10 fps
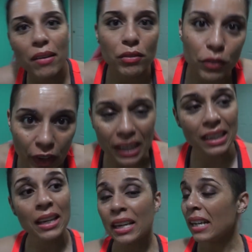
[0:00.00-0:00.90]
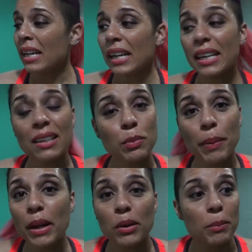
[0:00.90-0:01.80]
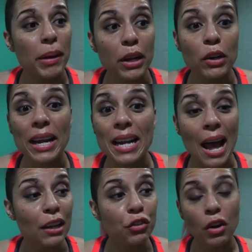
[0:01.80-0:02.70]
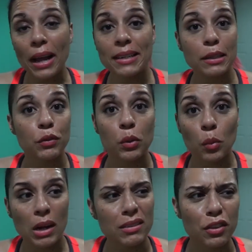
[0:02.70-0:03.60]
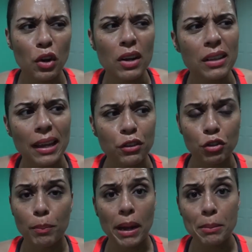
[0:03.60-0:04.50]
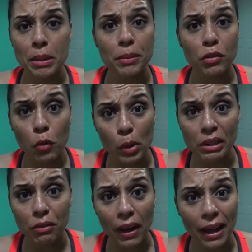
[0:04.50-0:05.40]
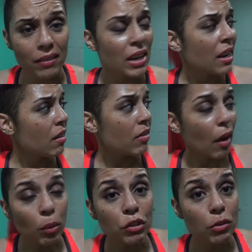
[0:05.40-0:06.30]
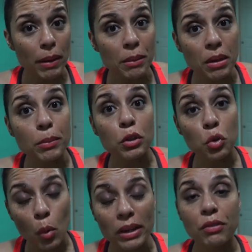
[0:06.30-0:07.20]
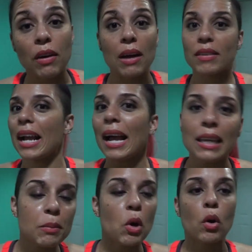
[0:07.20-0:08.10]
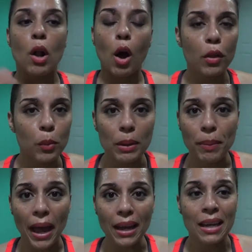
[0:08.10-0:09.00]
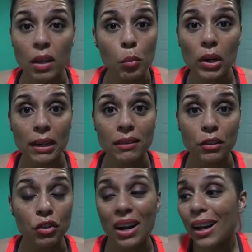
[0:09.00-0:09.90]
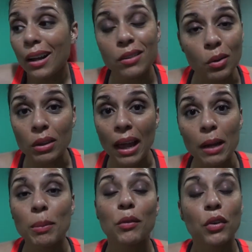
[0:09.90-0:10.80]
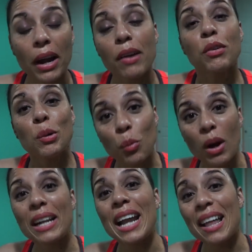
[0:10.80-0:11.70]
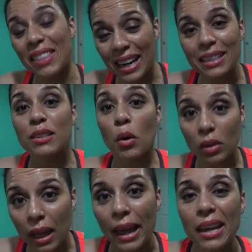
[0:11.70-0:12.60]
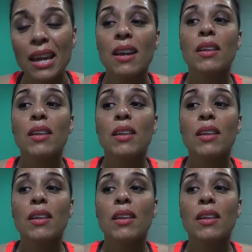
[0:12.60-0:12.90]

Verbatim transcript: having fun, it gets better and better. And I tried different ones. They're on like shabam number forty-five. That was shabam number twenty-five. Like, I keep going all the way back. Some workouts I try, I don't like, but for every one that I don't like,